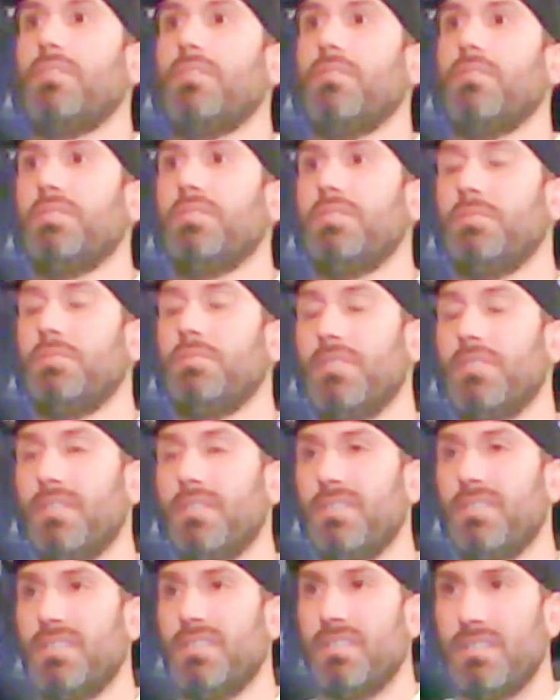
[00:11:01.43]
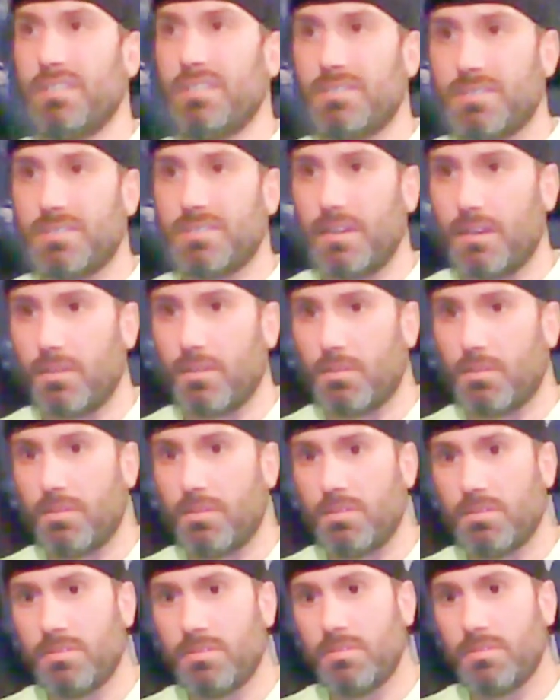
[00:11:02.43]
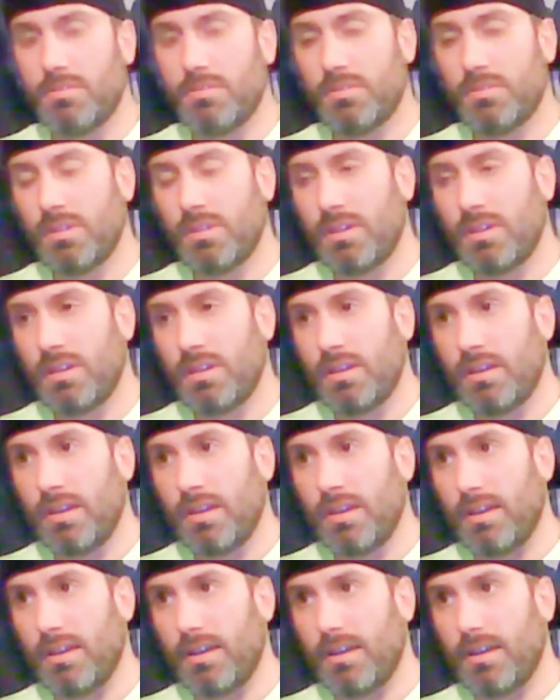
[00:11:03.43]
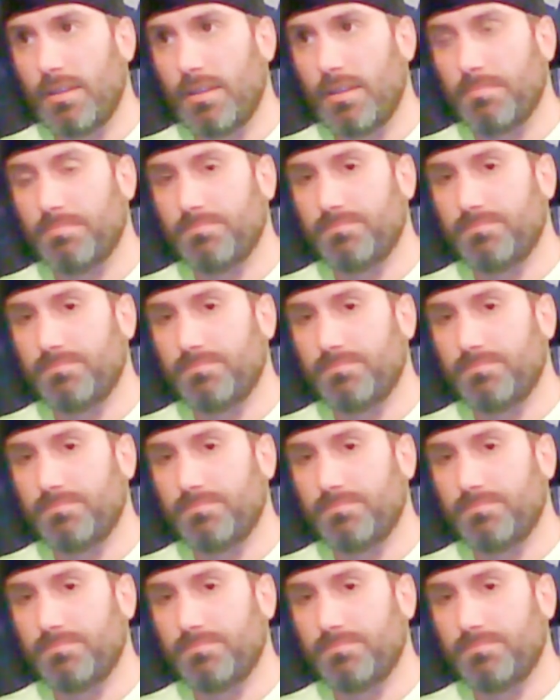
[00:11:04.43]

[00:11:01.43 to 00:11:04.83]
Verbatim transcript: know what to do with it. So the